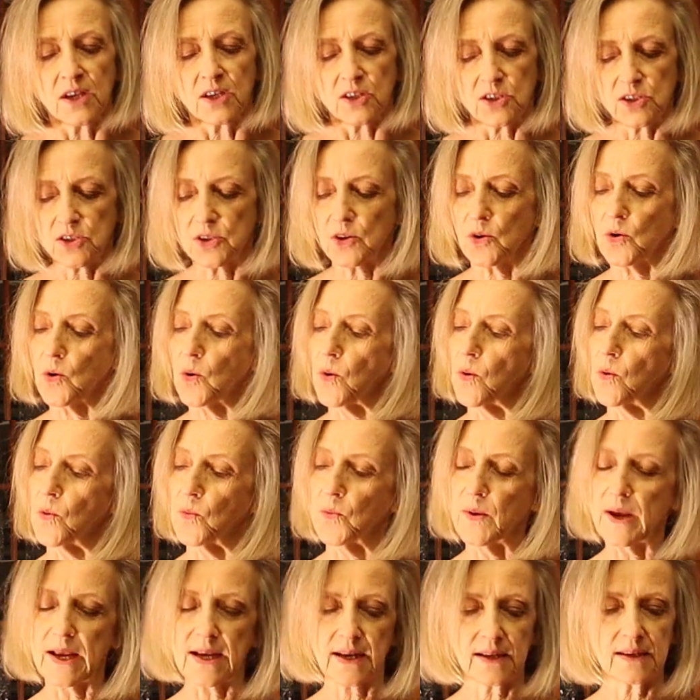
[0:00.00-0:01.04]
So
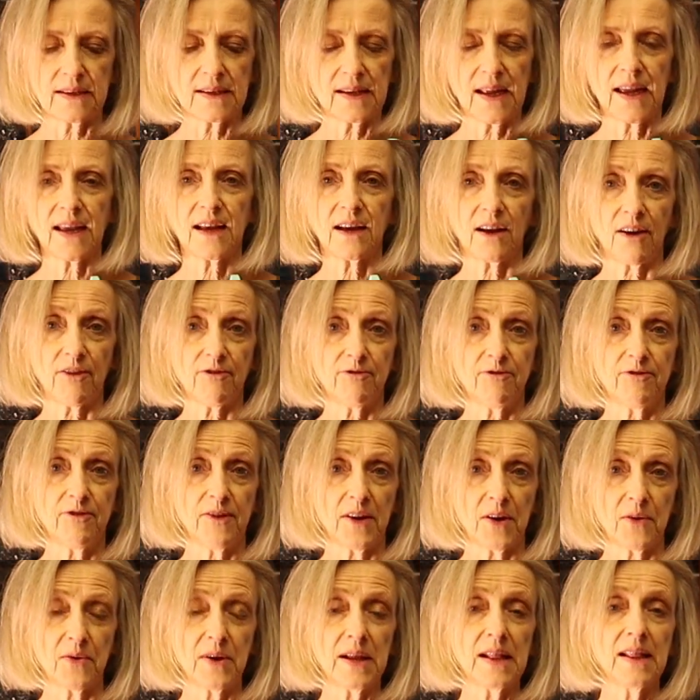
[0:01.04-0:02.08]
we can take a
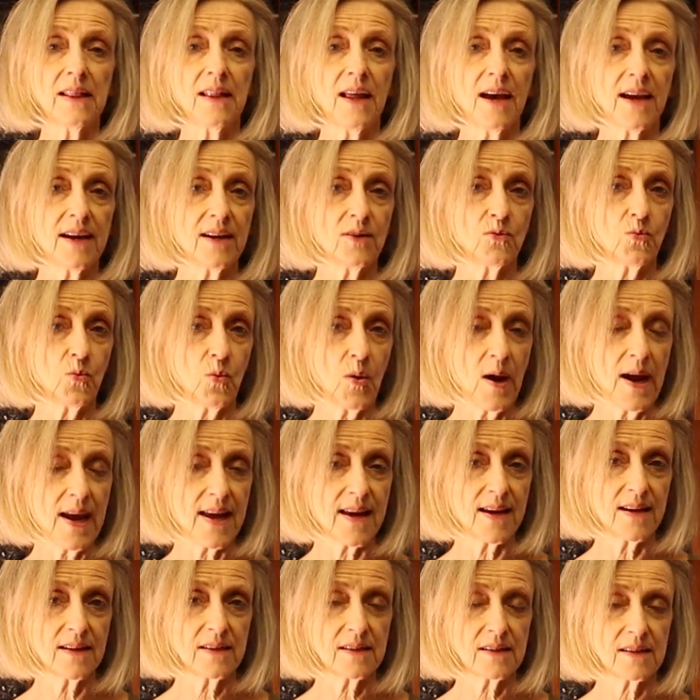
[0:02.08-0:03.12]
very light
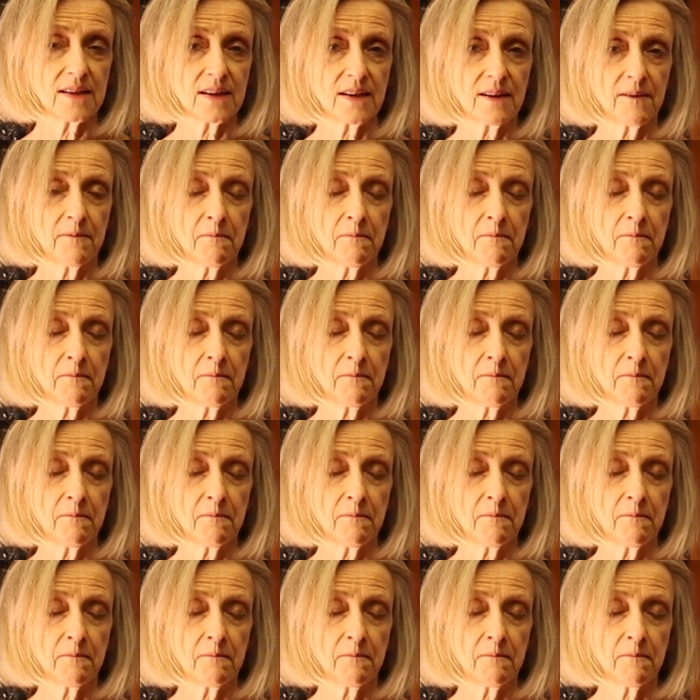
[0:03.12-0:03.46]
weight